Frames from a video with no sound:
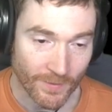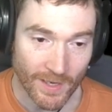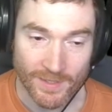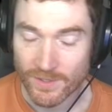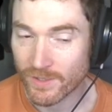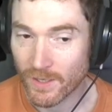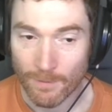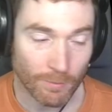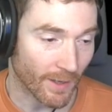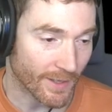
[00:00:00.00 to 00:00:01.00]
It doesn't
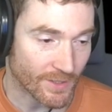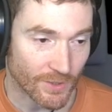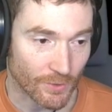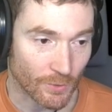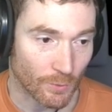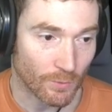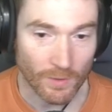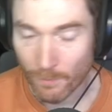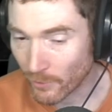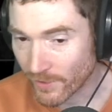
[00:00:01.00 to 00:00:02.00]
apply to
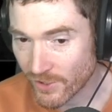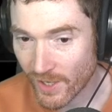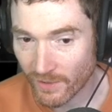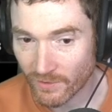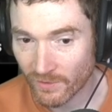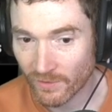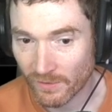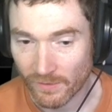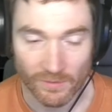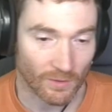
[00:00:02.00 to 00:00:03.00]
ability
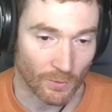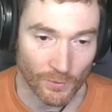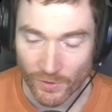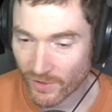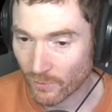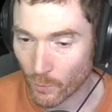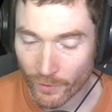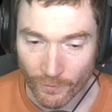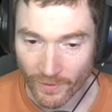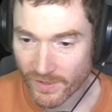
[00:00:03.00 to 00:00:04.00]
checks, so it doesn't work
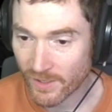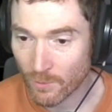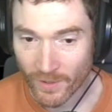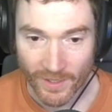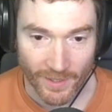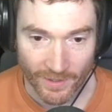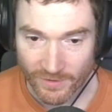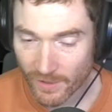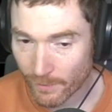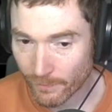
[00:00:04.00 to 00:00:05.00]
for like skill monkey kind of
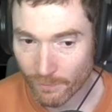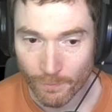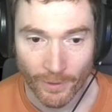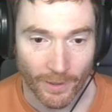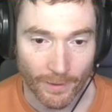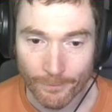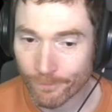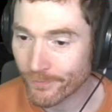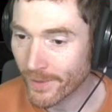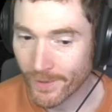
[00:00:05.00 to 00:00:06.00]
stuff, but
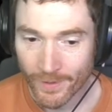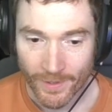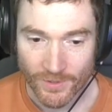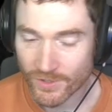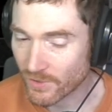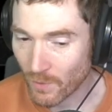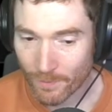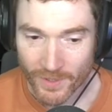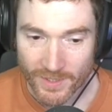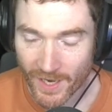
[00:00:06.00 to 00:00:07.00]
it's just
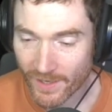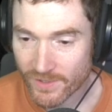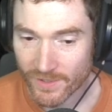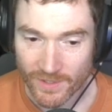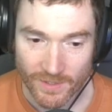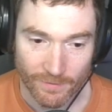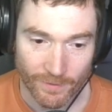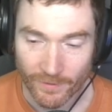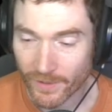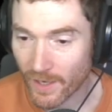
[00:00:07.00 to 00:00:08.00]
weapon attacks, and it's a
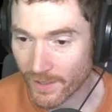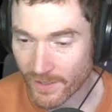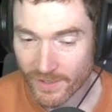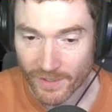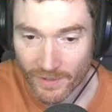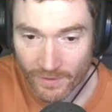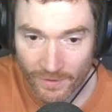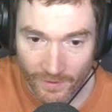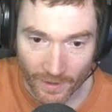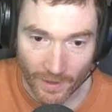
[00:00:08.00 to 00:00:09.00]
fairly unexciting
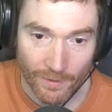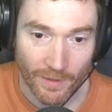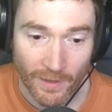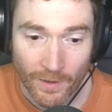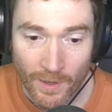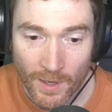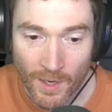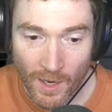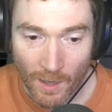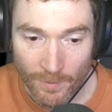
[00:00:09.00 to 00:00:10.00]
thing.
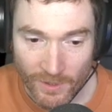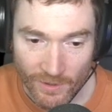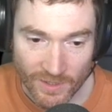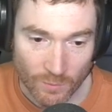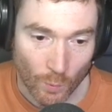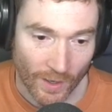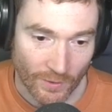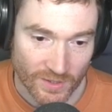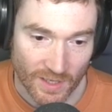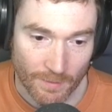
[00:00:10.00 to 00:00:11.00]
I'll be curious what
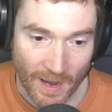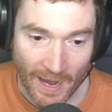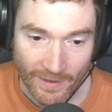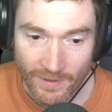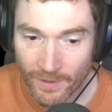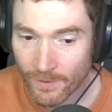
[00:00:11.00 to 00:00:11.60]
else they've added.